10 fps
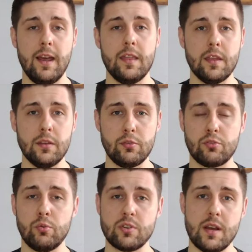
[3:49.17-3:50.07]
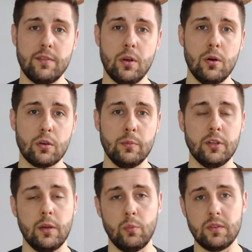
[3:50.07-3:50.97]
and then those children have an
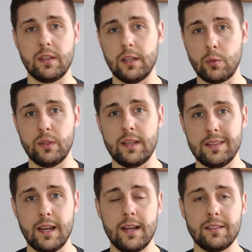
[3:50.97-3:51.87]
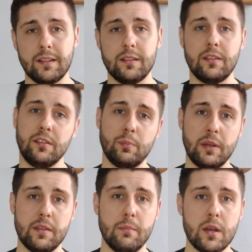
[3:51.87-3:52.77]
argument and want to liquidate their asset to
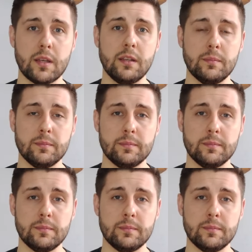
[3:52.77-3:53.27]
split the money.